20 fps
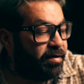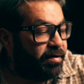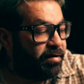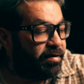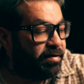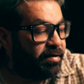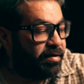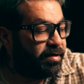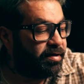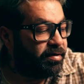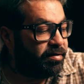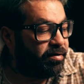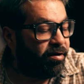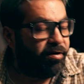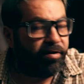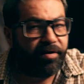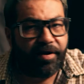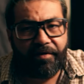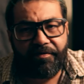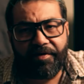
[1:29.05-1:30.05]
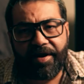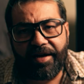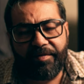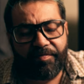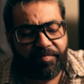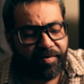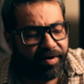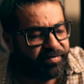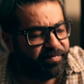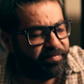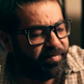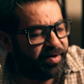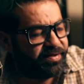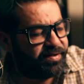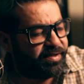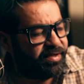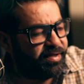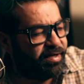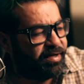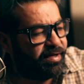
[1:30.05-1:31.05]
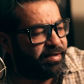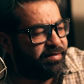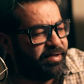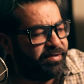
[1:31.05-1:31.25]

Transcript: And I forgot to mention,